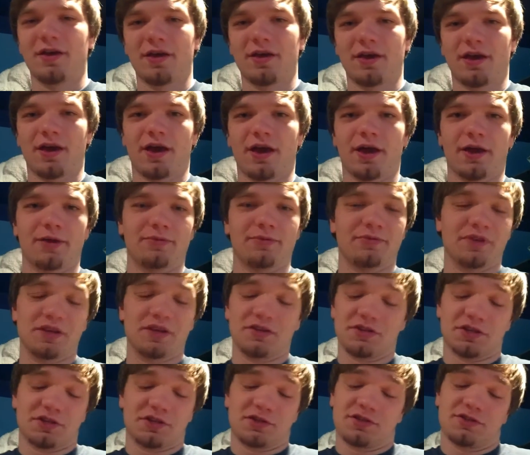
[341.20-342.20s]
And
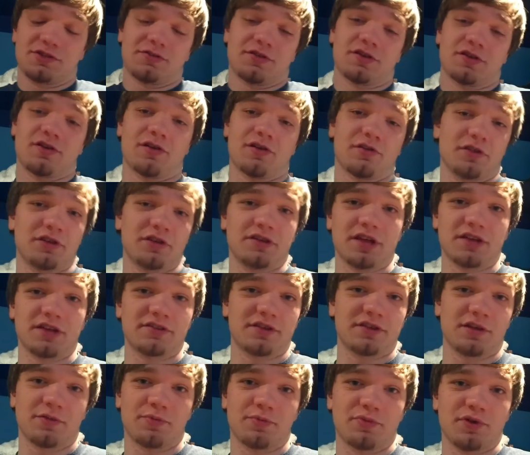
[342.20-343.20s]
he's just currently
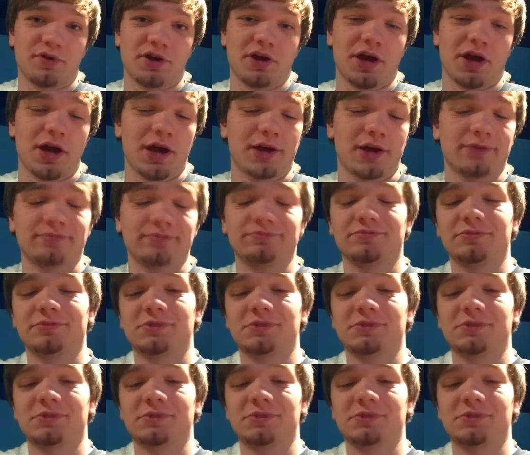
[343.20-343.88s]
testing Pre-9,